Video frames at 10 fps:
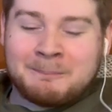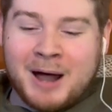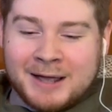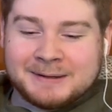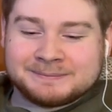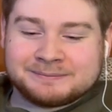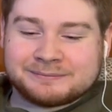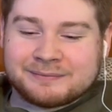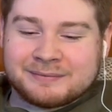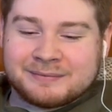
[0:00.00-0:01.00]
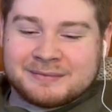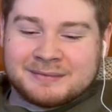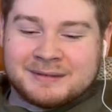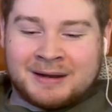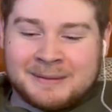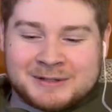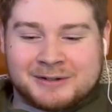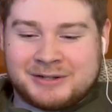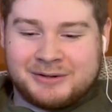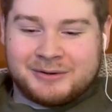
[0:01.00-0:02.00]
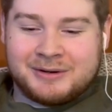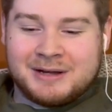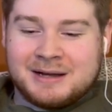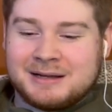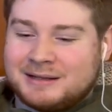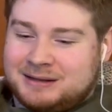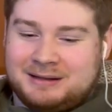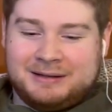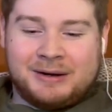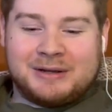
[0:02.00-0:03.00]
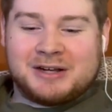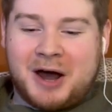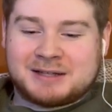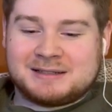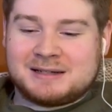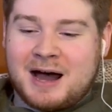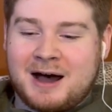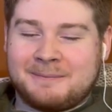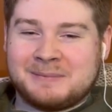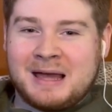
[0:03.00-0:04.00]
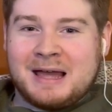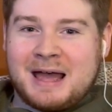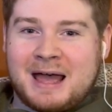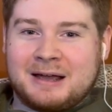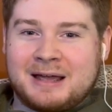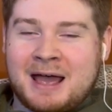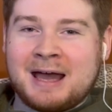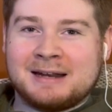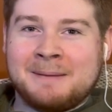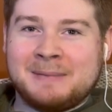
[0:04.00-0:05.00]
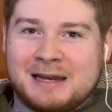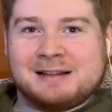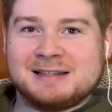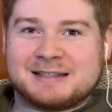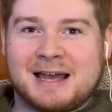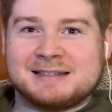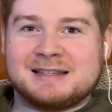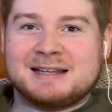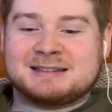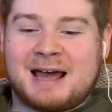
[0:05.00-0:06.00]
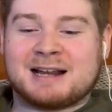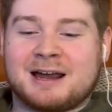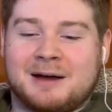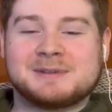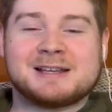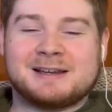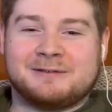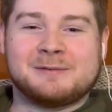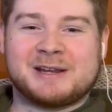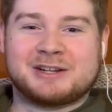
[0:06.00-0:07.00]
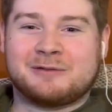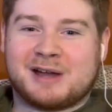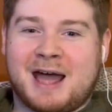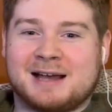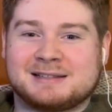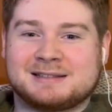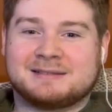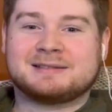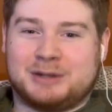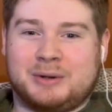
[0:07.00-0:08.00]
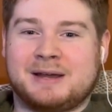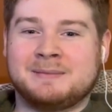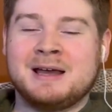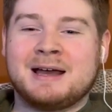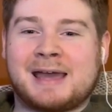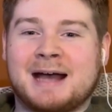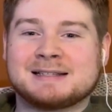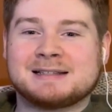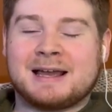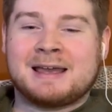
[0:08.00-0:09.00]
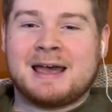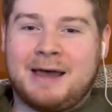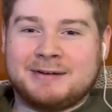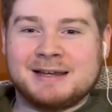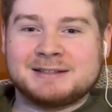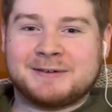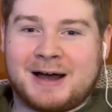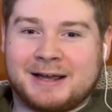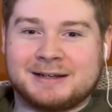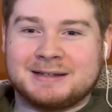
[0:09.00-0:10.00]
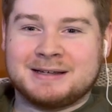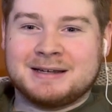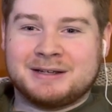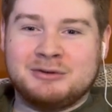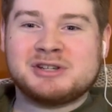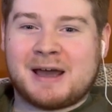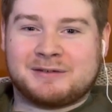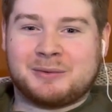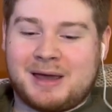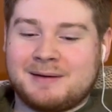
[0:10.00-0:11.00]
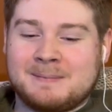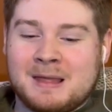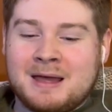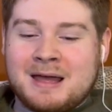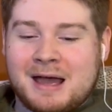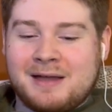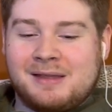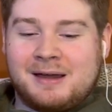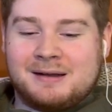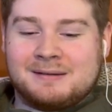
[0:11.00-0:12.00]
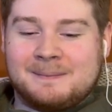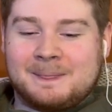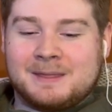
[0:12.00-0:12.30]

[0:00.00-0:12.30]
But in episode two, he talks to Tom and immediately says the exact opposite information of what Kaz told him. Kaz is like, everything's fine. You just have to wait. And then